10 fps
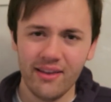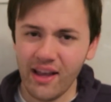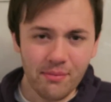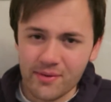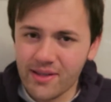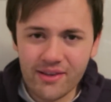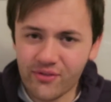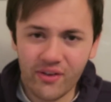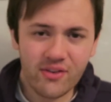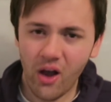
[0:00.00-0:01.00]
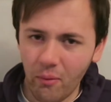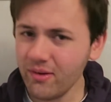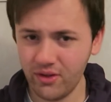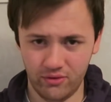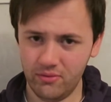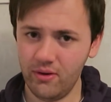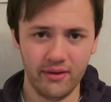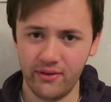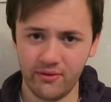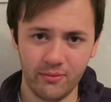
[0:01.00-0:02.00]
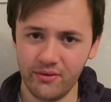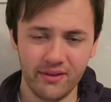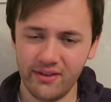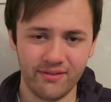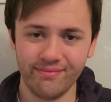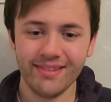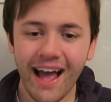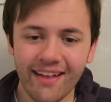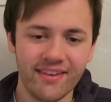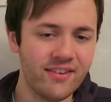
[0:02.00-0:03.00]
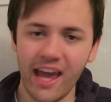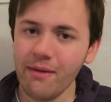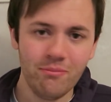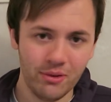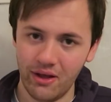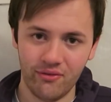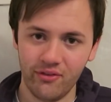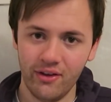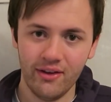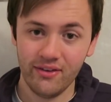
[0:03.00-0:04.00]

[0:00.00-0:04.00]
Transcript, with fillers: it's absolutely it's phenomenal what this what this lad is capable of.